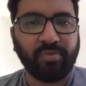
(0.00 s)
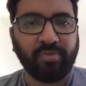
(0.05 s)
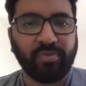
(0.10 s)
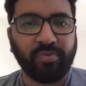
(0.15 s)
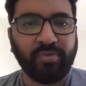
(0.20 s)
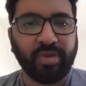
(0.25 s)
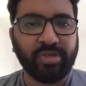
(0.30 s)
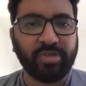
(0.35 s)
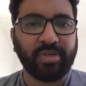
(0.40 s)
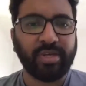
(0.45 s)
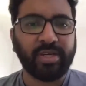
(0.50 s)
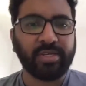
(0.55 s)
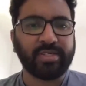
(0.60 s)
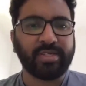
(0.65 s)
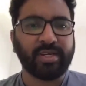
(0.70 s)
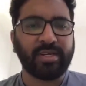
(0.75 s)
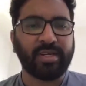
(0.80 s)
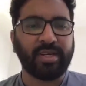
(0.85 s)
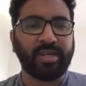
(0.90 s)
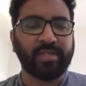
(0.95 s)
When should I
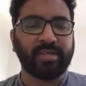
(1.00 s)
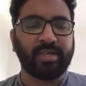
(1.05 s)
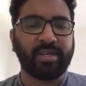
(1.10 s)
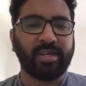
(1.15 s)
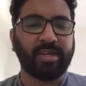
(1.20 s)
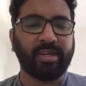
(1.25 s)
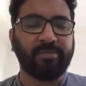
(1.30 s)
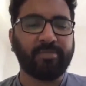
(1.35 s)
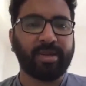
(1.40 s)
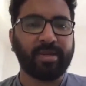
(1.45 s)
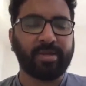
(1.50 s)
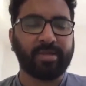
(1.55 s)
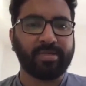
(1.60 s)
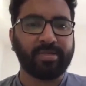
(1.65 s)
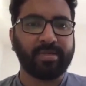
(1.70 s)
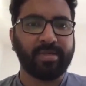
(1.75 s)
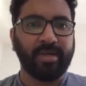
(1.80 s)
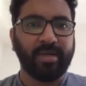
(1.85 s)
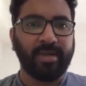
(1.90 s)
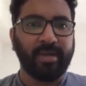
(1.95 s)
start answer writing
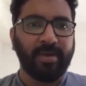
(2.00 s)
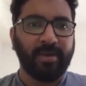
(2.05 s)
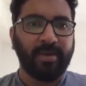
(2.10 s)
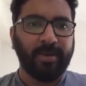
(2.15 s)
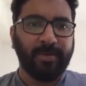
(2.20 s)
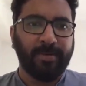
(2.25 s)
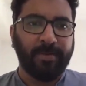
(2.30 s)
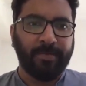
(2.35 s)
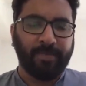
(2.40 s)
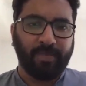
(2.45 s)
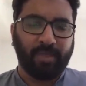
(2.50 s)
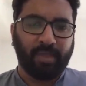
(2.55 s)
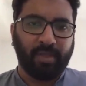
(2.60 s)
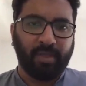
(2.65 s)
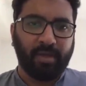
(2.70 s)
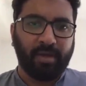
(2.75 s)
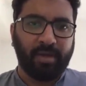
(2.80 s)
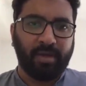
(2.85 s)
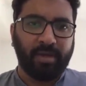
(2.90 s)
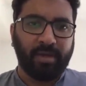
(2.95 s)
practice? Uh,
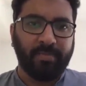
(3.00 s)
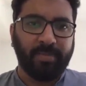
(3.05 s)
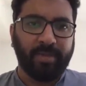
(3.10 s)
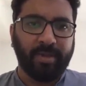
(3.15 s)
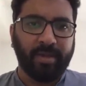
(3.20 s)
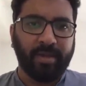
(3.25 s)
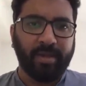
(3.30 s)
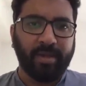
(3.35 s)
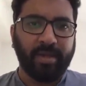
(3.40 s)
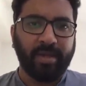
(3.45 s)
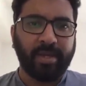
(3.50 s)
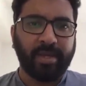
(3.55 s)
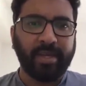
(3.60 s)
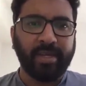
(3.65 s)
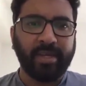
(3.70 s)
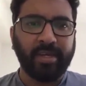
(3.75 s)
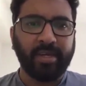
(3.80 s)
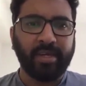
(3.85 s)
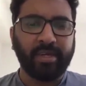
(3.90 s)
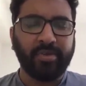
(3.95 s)
again, uh,
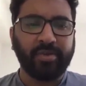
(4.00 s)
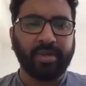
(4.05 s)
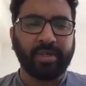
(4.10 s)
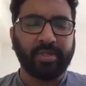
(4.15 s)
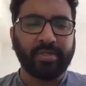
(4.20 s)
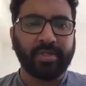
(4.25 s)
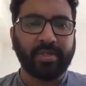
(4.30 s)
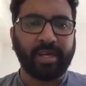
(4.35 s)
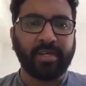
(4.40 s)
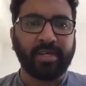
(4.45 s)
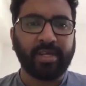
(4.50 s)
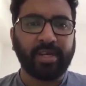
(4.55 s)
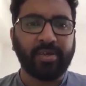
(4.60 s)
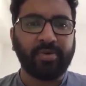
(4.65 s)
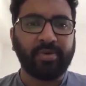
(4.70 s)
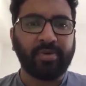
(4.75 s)
you can start now.